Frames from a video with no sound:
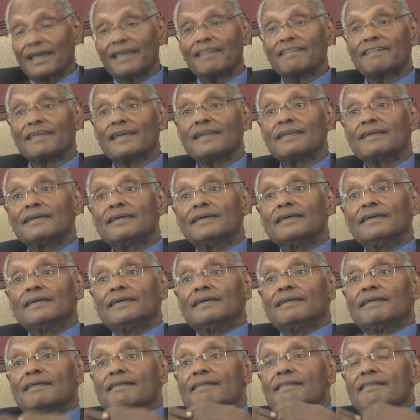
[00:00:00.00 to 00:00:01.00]
And then
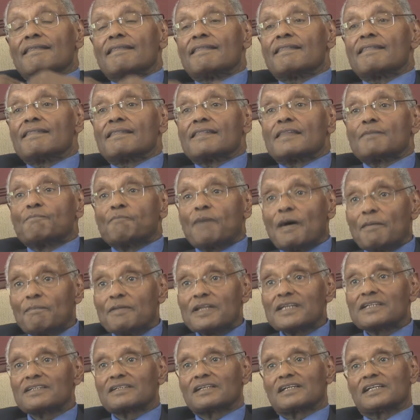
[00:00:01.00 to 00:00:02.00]
the
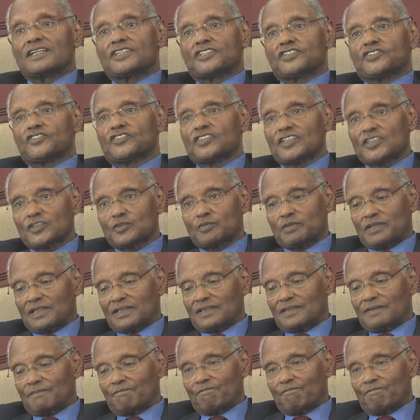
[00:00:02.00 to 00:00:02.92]
public relations aspect.